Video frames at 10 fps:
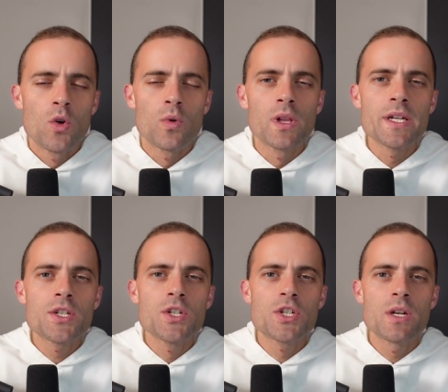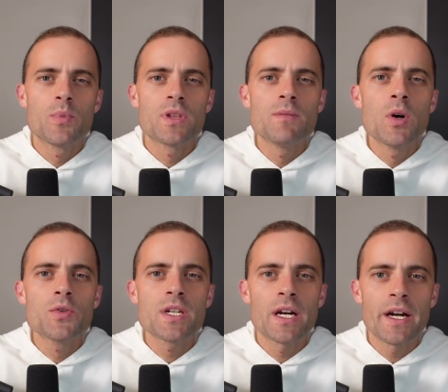relationship with the
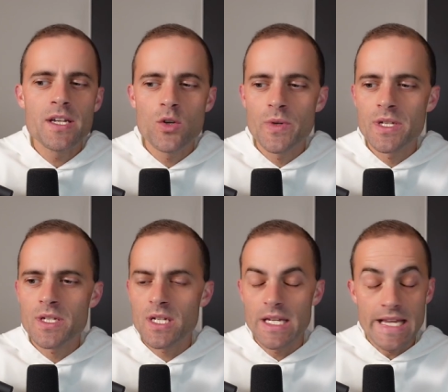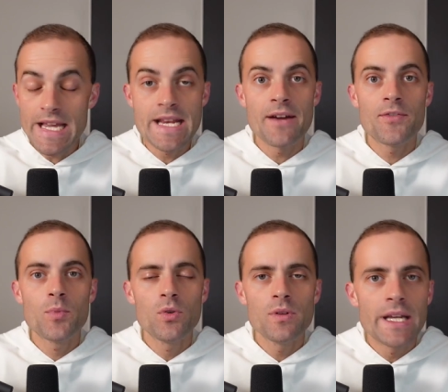Most High, who is
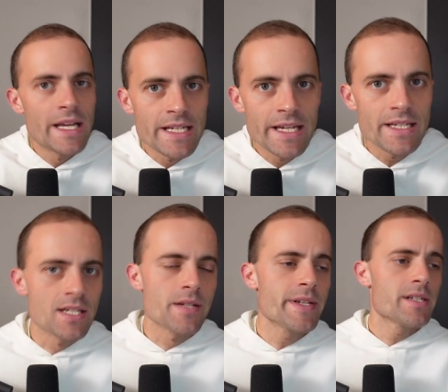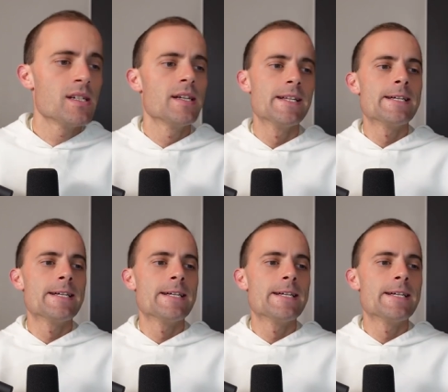ineffable and yet intimate.